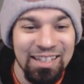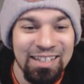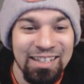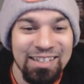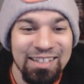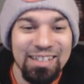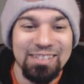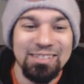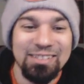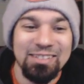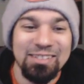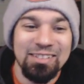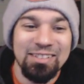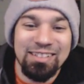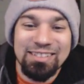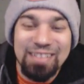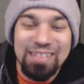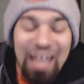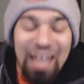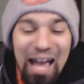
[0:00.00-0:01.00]
You gotta do
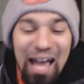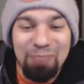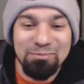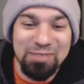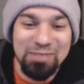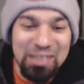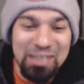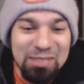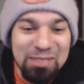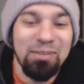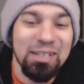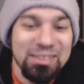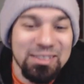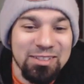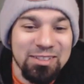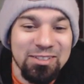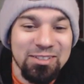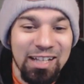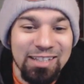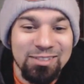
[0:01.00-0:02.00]
the top 10 best girls in